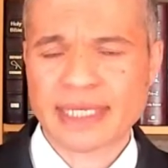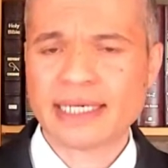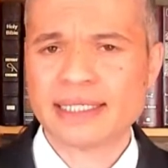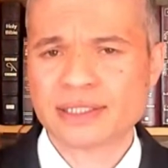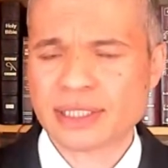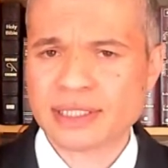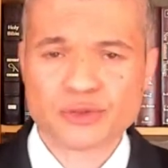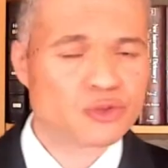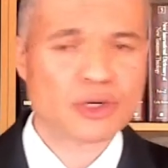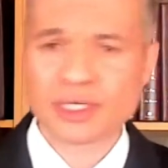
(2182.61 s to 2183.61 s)

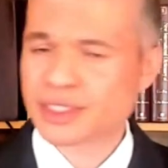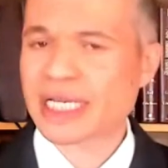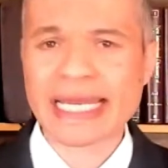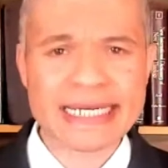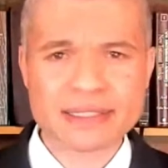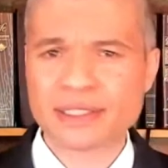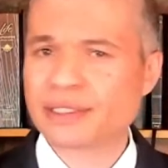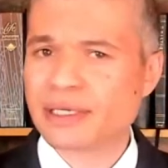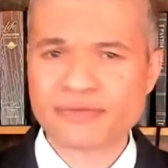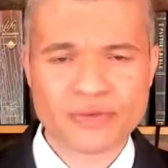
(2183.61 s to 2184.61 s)
is
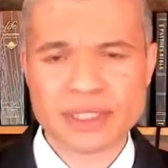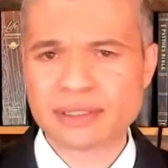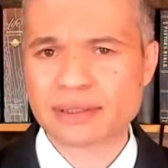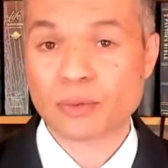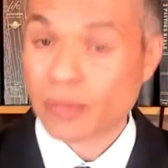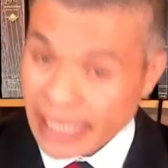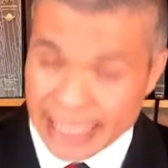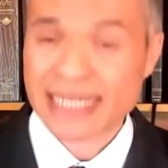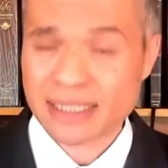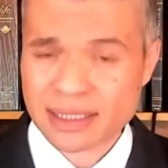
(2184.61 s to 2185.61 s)
translated different
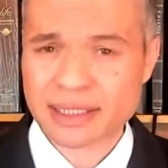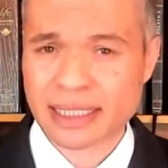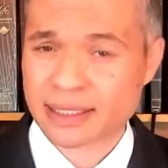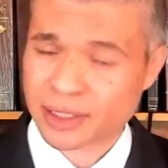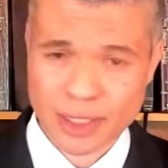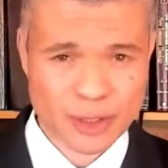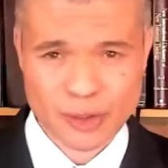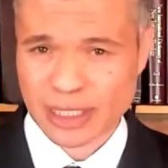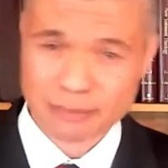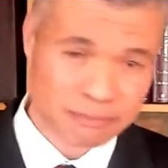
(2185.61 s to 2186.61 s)
ways, and so
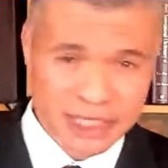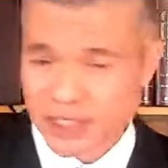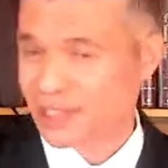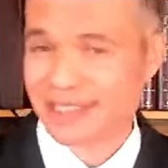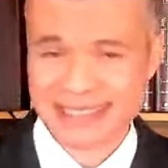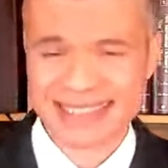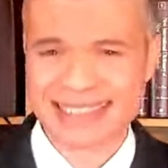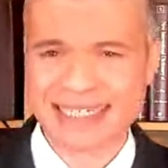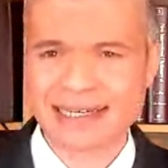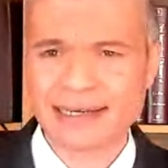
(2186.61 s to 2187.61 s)
you can miss this,